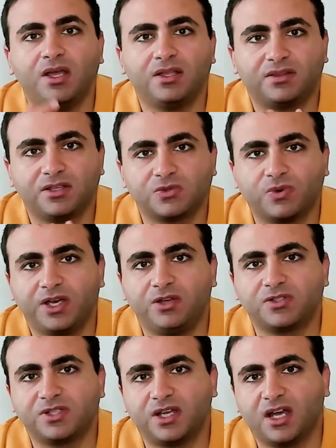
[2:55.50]
This way you
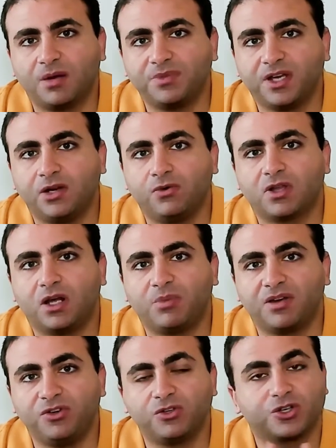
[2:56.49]
stay updated with all
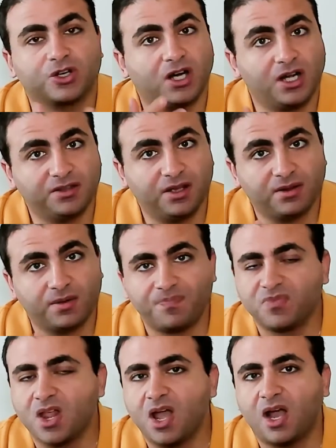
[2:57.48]
my future content.
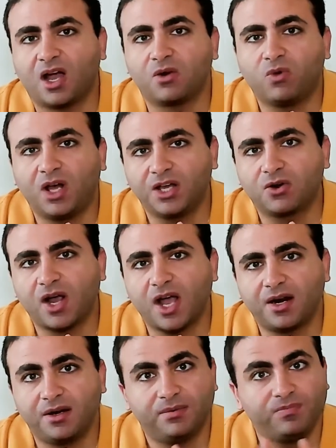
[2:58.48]
And while you're
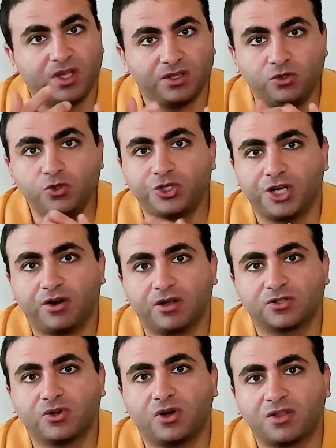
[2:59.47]
at it, do share
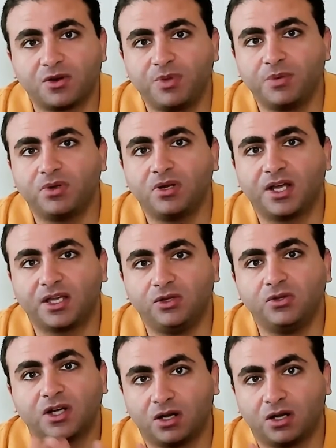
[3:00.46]
it so other people like you can